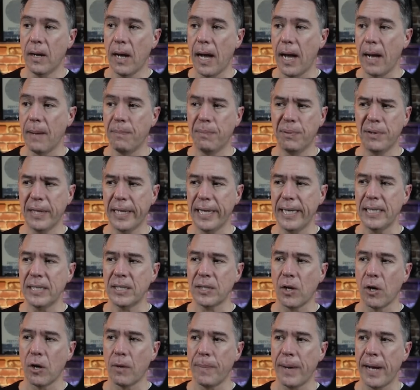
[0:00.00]
uh,
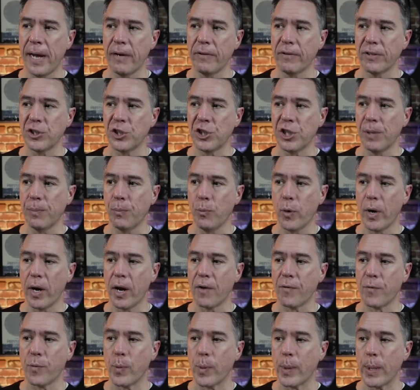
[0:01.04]
place our pirate ship
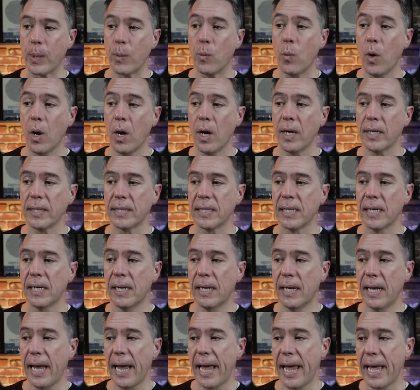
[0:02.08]
wherever we want,
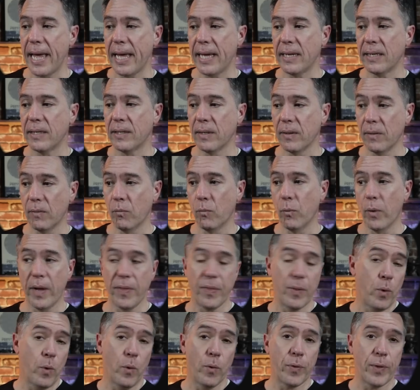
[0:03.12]
and
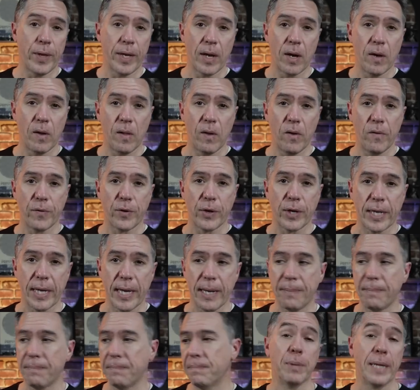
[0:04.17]
run the whole thing all over
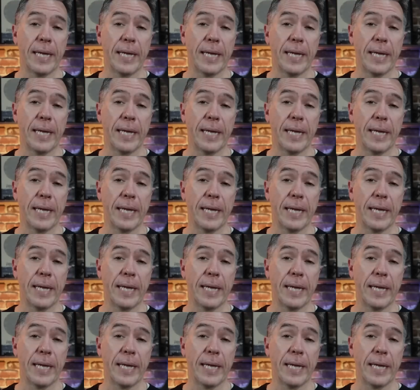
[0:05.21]
again.